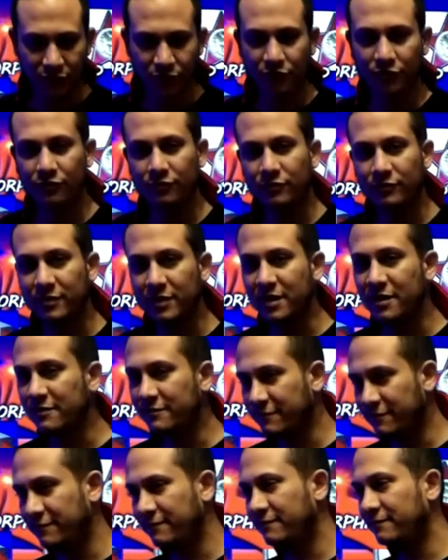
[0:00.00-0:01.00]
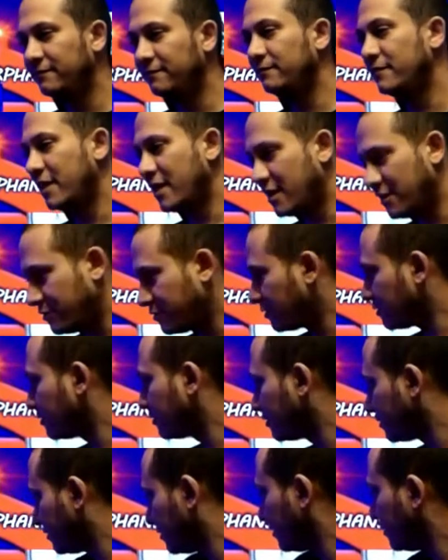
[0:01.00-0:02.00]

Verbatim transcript: to the other